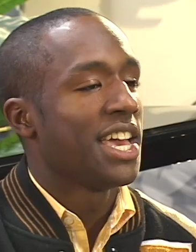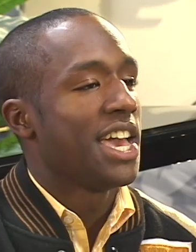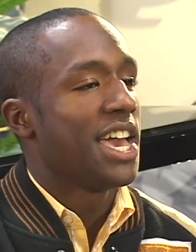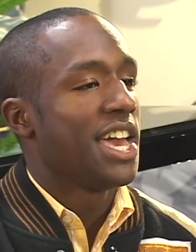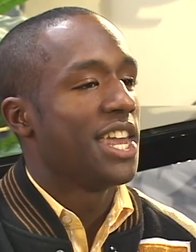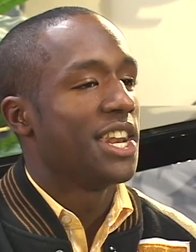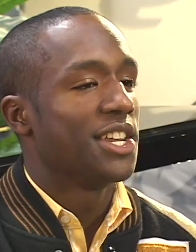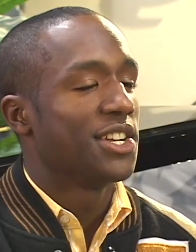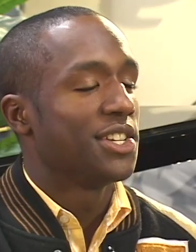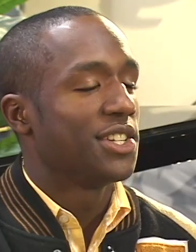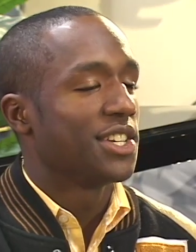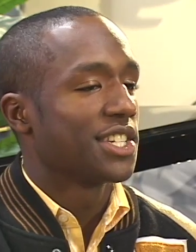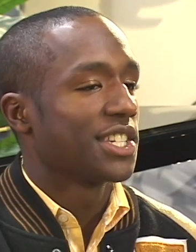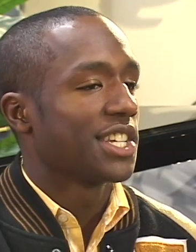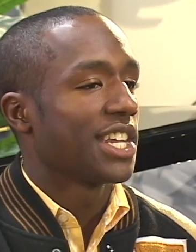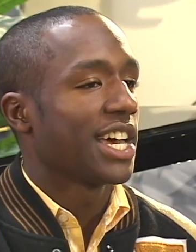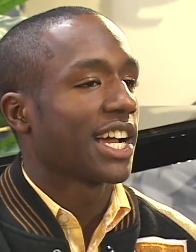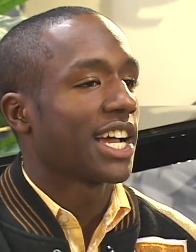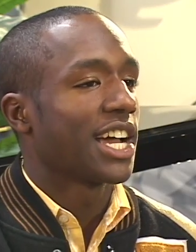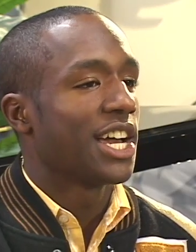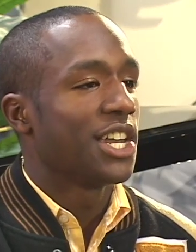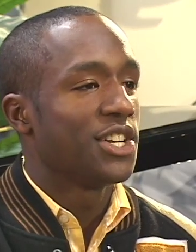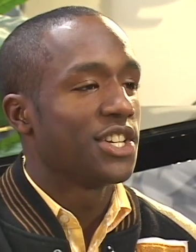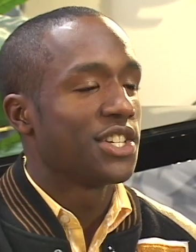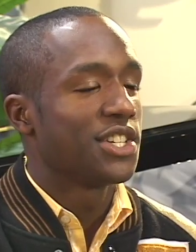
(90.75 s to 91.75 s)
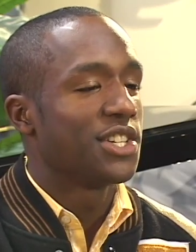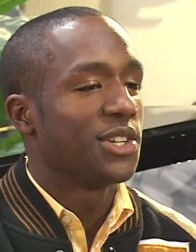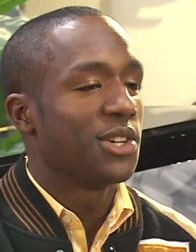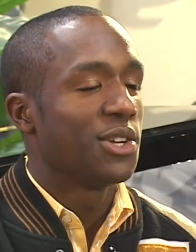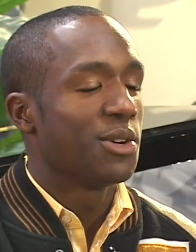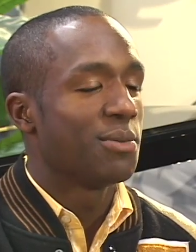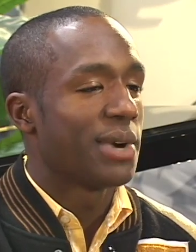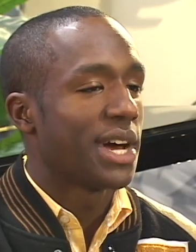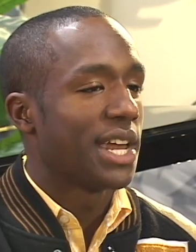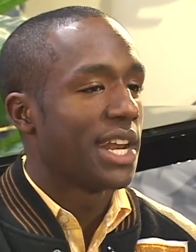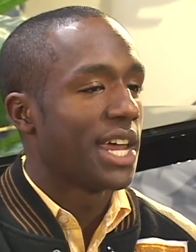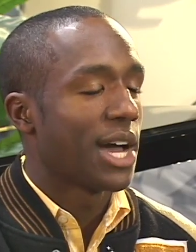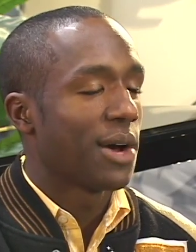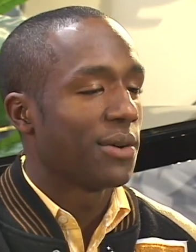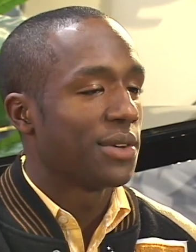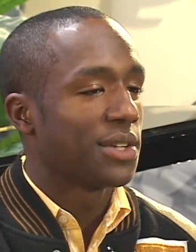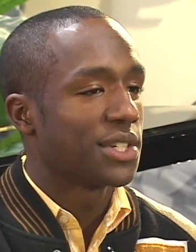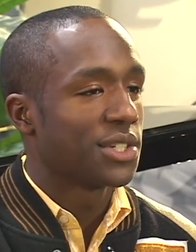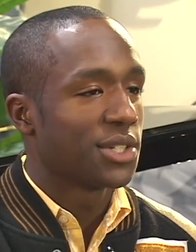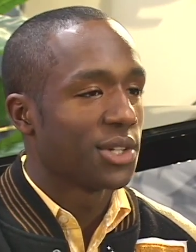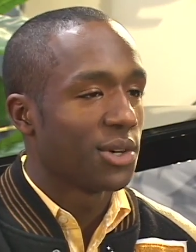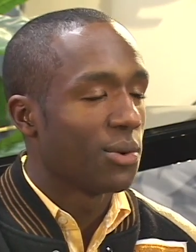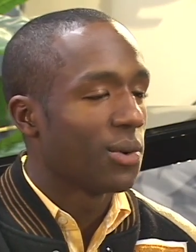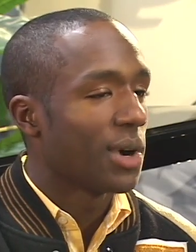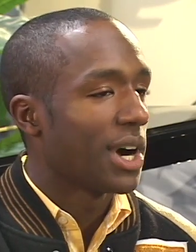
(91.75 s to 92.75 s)
and it's just like I just knew my dad was
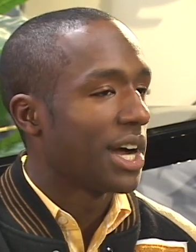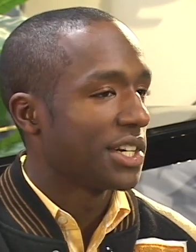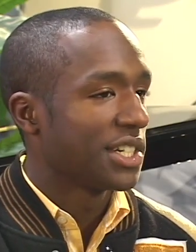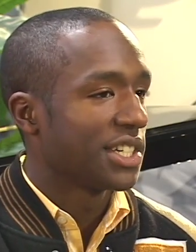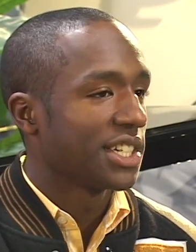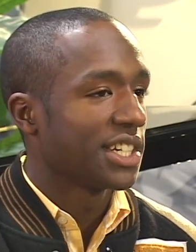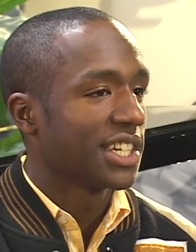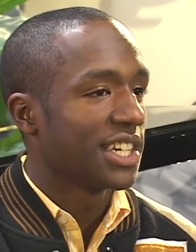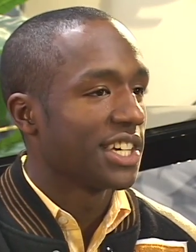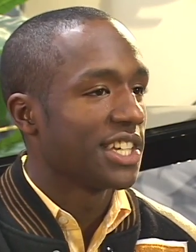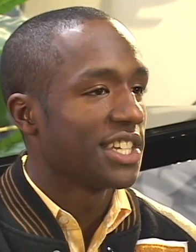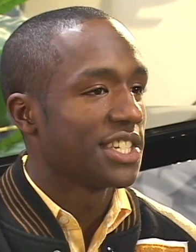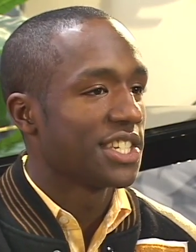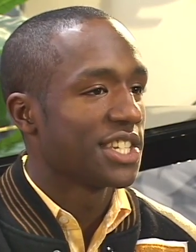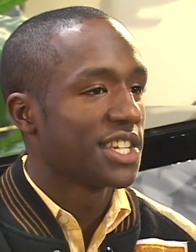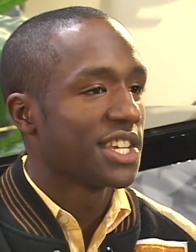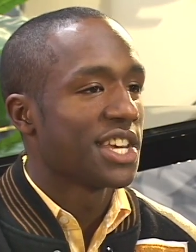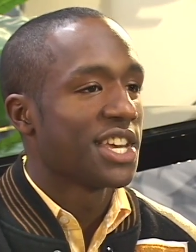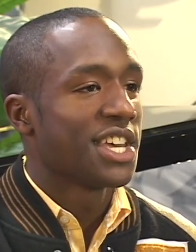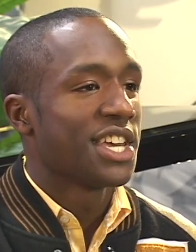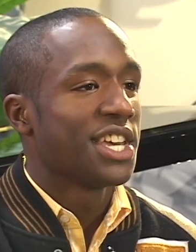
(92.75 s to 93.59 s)
still watching us.